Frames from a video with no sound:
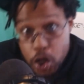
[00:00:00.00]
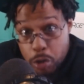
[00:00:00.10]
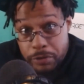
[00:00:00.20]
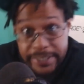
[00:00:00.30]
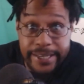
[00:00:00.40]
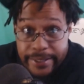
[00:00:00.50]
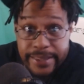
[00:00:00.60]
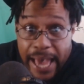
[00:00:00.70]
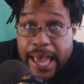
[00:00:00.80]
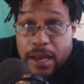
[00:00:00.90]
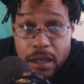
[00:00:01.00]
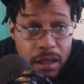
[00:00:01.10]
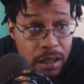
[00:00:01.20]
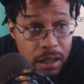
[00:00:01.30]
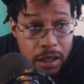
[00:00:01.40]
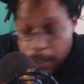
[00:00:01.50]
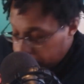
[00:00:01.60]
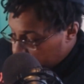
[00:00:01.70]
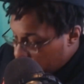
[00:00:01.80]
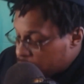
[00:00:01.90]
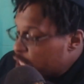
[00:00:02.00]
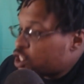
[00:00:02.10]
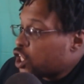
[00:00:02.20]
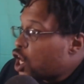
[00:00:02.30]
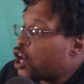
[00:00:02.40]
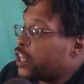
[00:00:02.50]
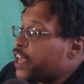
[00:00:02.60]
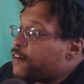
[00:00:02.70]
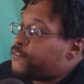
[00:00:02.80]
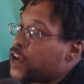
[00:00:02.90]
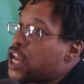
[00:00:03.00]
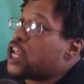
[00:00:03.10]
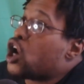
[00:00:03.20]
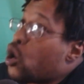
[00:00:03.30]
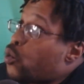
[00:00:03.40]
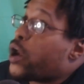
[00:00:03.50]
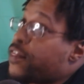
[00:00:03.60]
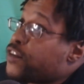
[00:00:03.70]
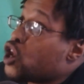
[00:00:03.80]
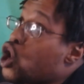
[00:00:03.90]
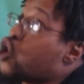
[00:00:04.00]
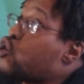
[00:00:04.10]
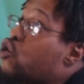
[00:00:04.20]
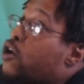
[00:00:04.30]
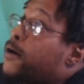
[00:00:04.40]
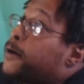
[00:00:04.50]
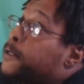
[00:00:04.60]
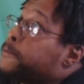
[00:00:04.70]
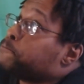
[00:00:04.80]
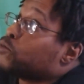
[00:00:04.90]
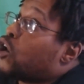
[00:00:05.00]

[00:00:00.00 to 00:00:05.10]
Nigga, you did that. Nigga, there's literally a video with you